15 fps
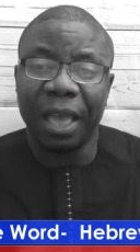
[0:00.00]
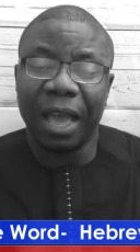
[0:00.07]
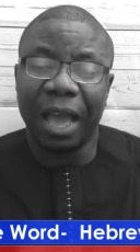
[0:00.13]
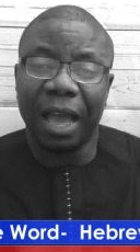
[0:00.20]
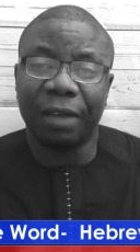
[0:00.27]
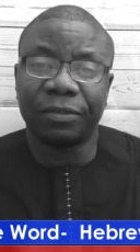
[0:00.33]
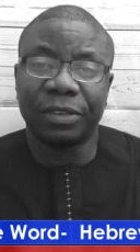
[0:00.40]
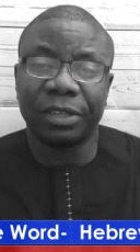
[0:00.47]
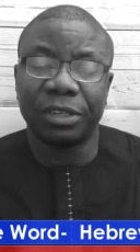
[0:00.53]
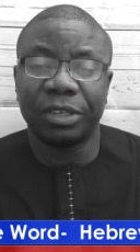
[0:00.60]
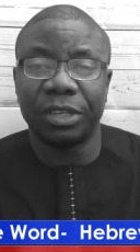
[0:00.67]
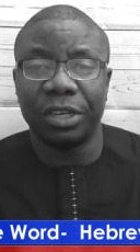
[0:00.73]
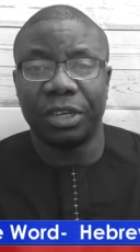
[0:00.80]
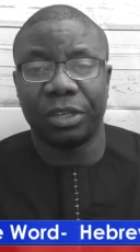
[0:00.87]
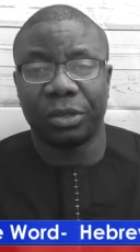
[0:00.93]
after
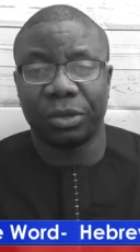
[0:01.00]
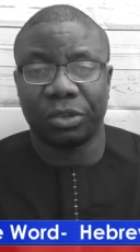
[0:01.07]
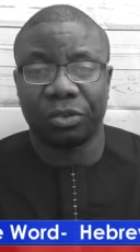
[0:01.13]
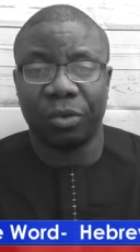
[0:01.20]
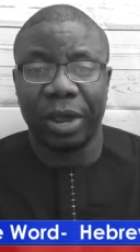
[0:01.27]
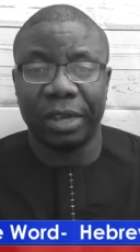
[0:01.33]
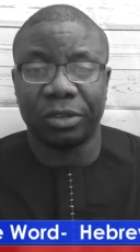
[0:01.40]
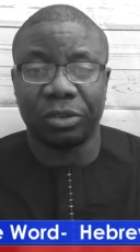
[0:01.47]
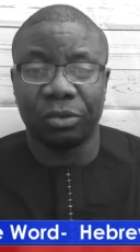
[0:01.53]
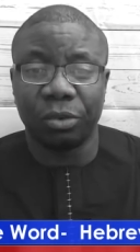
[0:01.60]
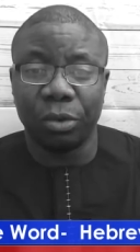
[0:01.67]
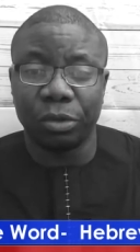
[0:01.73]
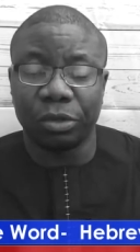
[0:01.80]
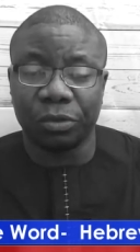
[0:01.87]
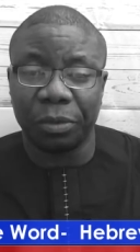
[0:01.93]
Jesus Christ
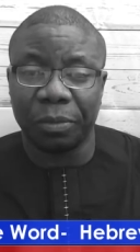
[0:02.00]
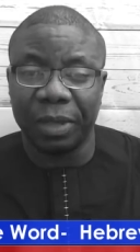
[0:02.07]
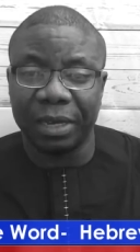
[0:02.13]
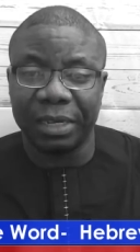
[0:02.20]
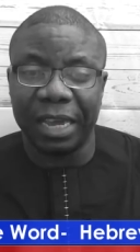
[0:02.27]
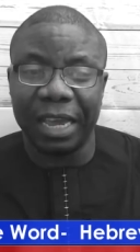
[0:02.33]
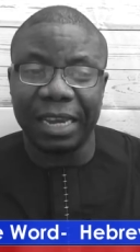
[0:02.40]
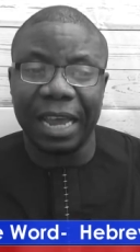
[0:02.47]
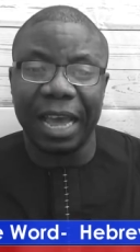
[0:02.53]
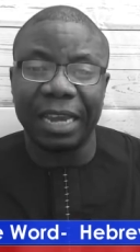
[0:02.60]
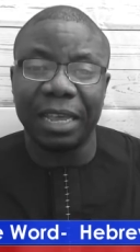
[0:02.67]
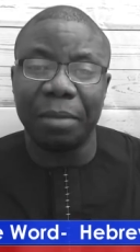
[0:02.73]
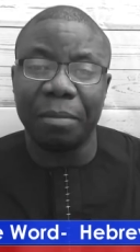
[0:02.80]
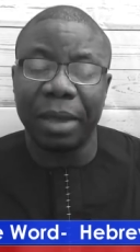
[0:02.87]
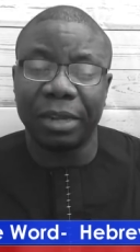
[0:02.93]
rose from the dead
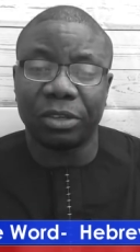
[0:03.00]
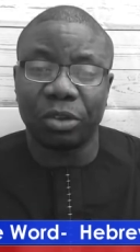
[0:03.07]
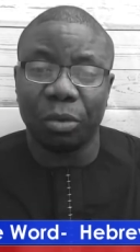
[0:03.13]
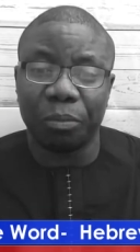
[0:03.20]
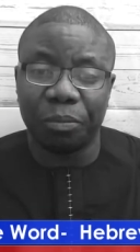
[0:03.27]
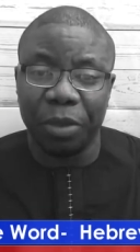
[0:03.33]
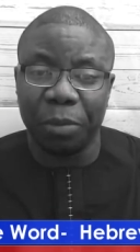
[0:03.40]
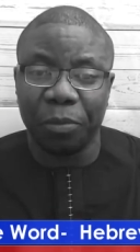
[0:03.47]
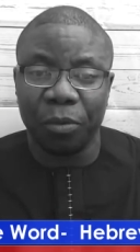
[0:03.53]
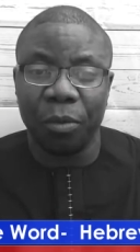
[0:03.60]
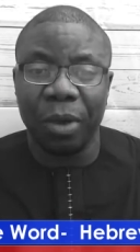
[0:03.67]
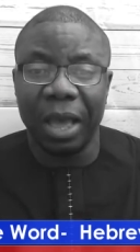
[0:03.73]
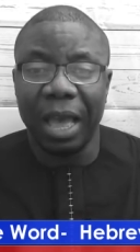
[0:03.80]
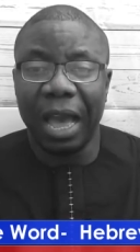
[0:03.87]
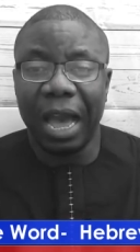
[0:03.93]
and he met some
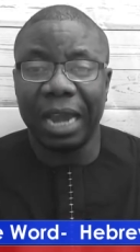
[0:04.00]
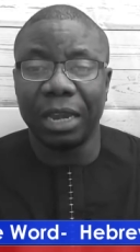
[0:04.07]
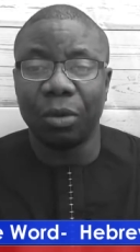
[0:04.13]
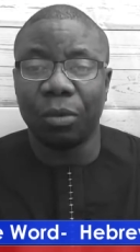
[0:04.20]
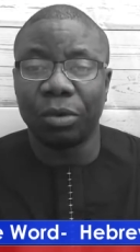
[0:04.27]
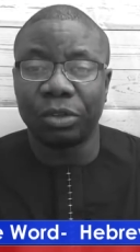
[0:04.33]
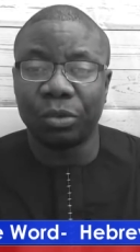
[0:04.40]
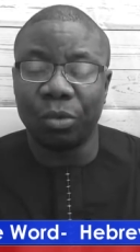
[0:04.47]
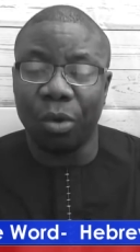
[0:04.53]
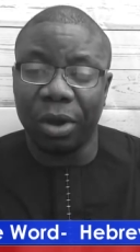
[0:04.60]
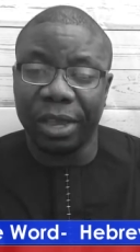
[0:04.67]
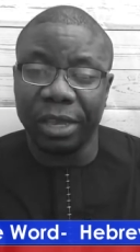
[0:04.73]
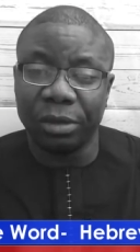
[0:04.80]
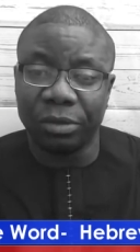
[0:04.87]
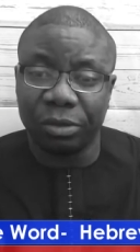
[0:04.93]
people and he was
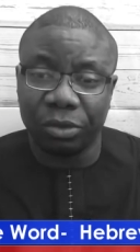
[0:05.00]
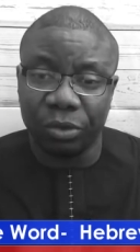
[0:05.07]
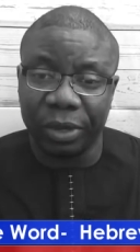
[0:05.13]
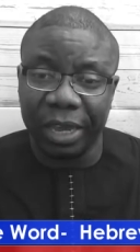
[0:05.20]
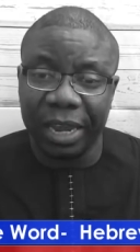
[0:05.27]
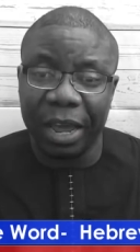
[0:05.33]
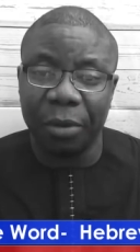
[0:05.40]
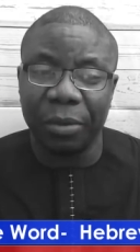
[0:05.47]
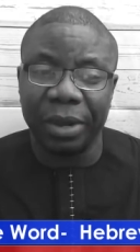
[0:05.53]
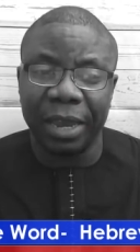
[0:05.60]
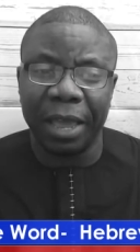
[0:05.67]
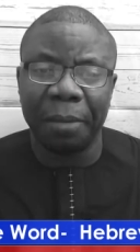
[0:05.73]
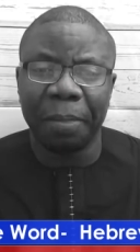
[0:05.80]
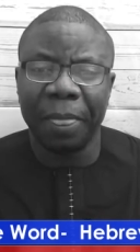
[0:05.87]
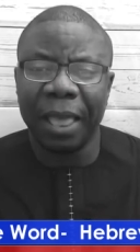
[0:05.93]
walking together with
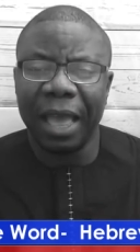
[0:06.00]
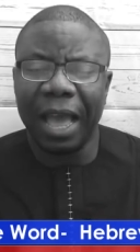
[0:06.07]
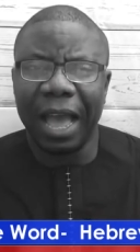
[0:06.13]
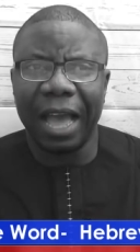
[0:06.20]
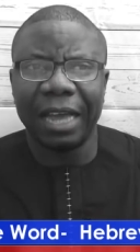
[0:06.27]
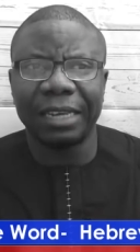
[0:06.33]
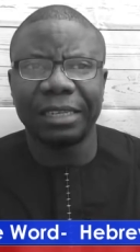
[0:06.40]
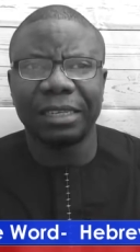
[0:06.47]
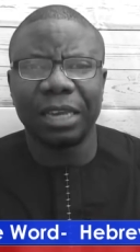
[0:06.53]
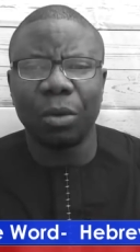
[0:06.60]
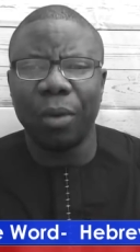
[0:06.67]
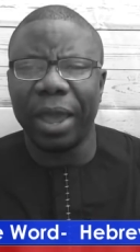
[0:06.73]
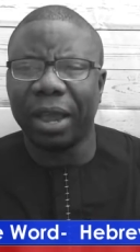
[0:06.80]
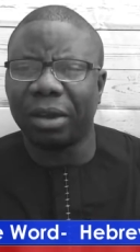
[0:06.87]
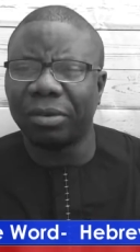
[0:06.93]
them and they
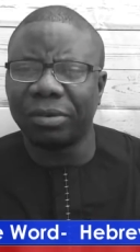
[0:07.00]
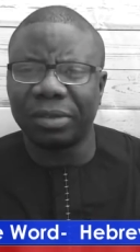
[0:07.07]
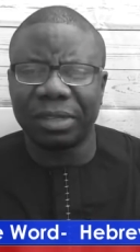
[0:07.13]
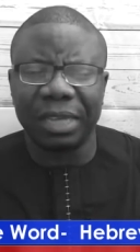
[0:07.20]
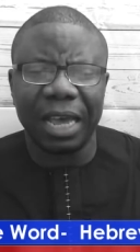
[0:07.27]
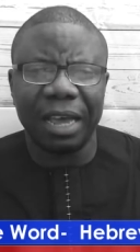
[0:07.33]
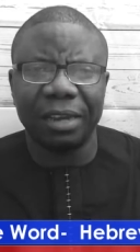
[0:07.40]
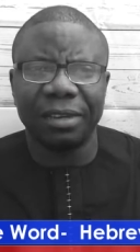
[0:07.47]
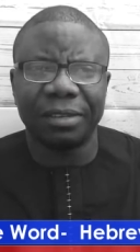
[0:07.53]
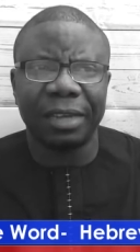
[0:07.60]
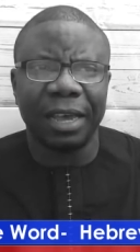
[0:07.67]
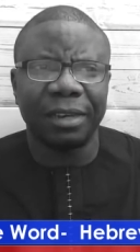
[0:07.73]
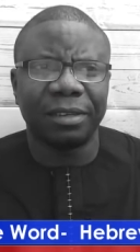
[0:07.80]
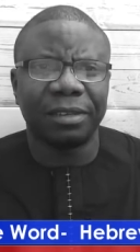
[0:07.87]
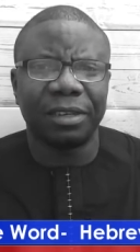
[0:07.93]
were concerned. He
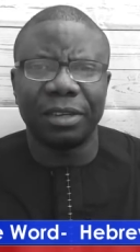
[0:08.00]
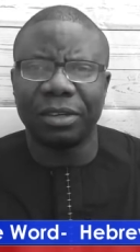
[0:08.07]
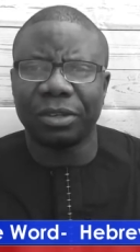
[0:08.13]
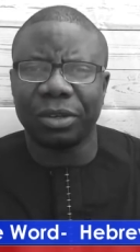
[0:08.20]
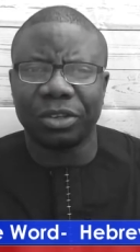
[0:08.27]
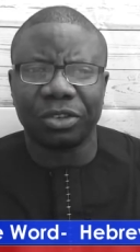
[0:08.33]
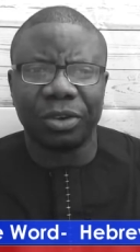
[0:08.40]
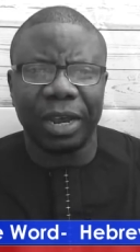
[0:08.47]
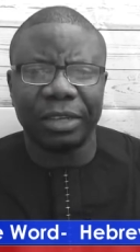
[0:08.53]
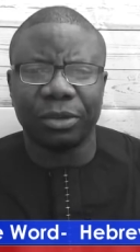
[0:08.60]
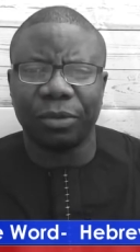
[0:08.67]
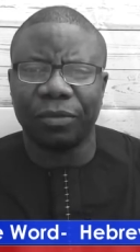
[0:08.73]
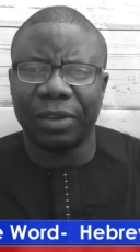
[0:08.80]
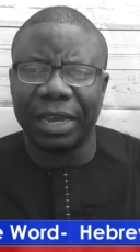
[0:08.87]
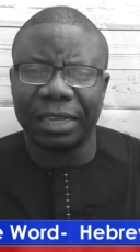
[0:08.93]
said, Jesus
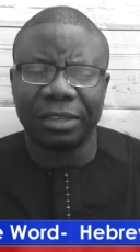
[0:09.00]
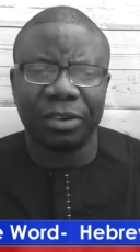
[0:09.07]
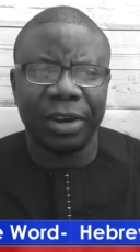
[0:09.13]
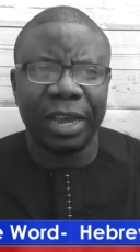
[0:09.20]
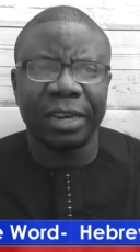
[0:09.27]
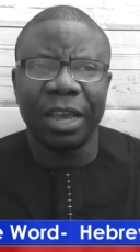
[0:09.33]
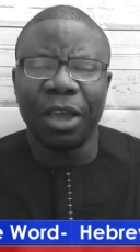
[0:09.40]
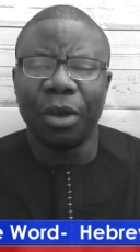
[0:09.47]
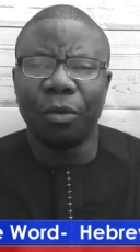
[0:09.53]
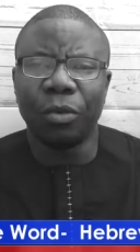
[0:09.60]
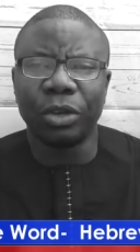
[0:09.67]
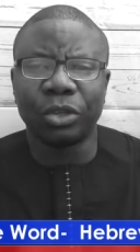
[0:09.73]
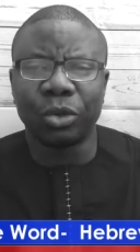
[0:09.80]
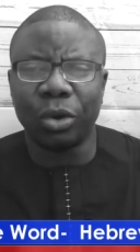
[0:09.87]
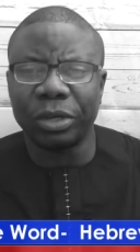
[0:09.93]
Christ of Nazareth,
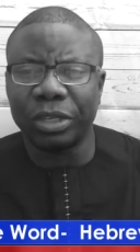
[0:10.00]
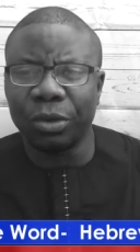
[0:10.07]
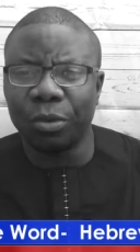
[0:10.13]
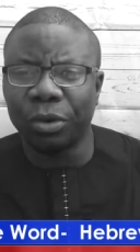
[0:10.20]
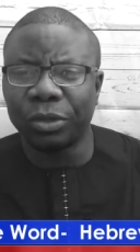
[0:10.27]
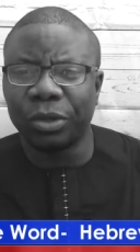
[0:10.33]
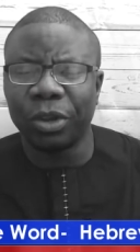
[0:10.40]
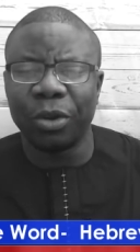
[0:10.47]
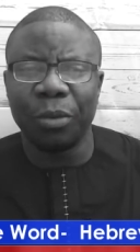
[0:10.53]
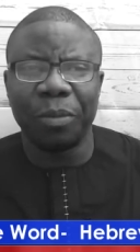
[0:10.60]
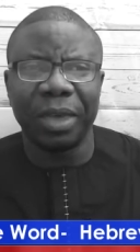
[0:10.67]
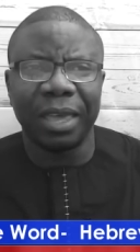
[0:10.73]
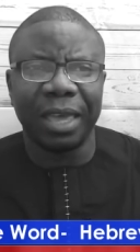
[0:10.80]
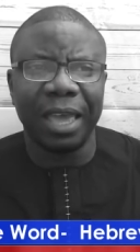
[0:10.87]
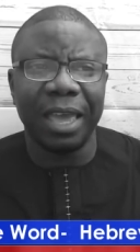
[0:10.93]
we thought he was going to
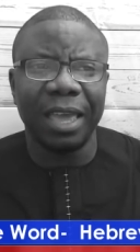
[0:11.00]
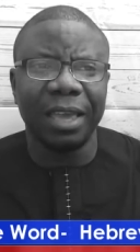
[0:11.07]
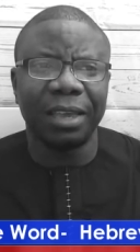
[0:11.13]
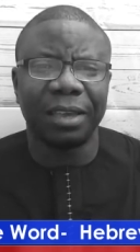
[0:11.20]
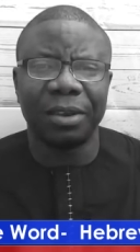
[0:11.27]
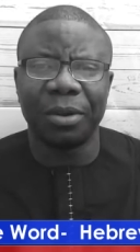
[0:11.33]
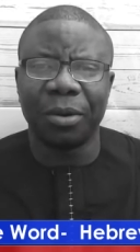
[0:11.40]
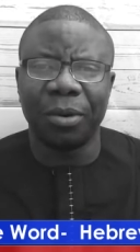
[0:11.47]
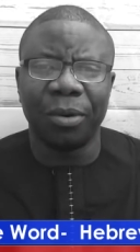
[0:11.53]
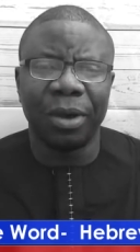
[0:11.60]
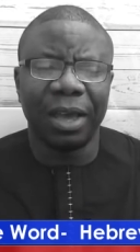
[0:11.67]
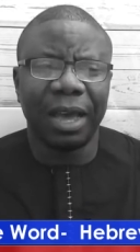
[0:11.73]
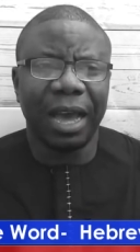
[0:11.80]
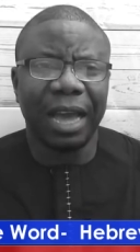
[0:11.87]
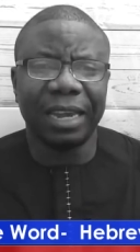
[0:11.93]
be king, you know,
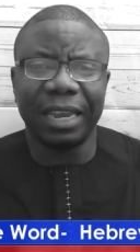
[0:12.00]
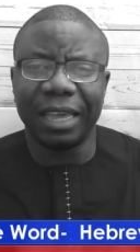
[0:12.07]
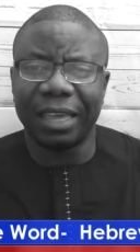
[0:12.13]
and they